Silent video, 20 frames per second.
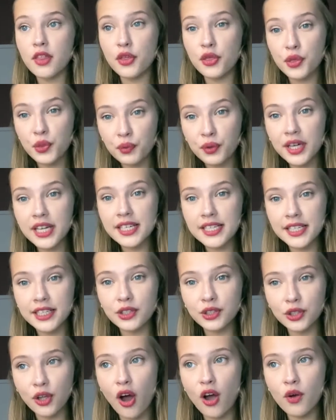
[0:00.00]
The
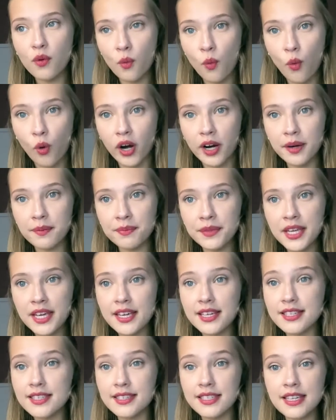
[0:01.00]
three-year-long war
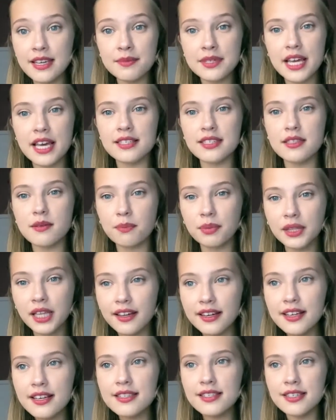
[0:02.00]
is deemed as the
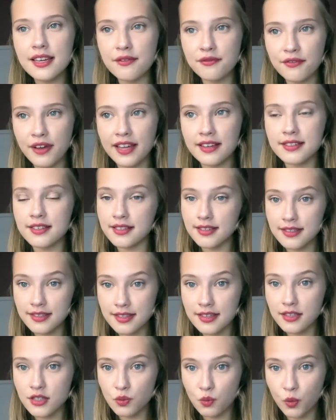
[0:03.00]
bloodiest event
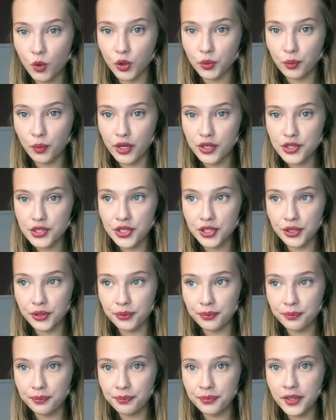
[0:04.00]
since World War
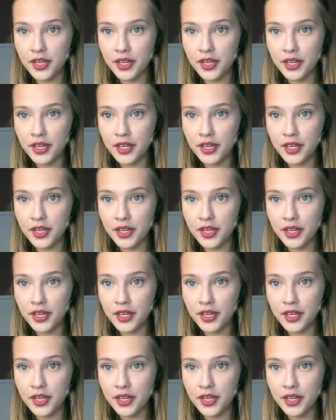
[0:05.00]
II.